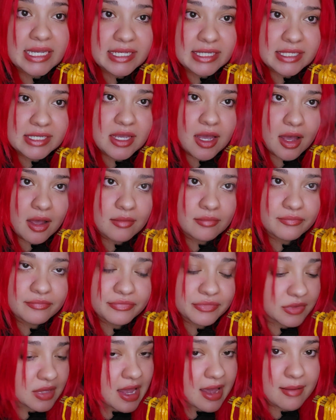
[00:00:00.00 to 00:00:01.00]
Yeah,
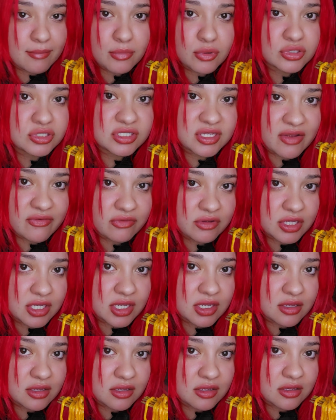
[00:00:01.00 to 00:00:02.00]
I'm most
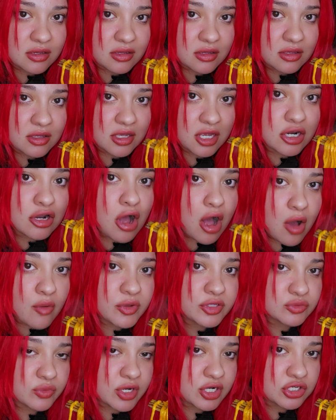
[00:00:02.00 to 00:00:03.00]
definitely gonna
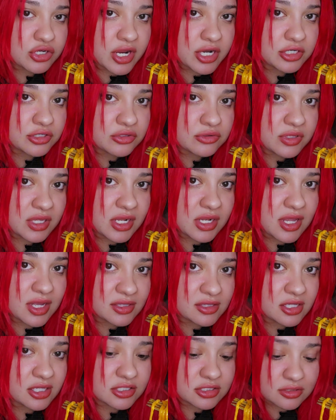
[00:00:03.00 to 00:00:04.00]
always want to try to do it like
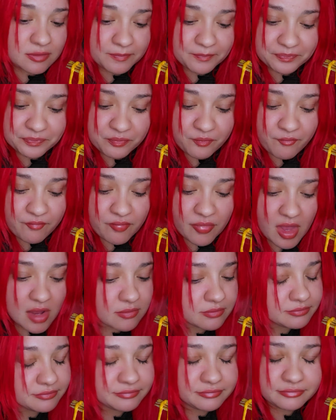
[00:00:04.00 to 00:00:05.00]
this.
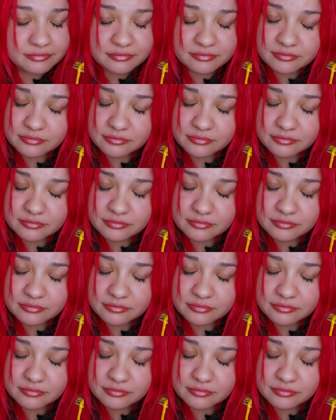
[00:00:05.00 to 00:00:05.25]
It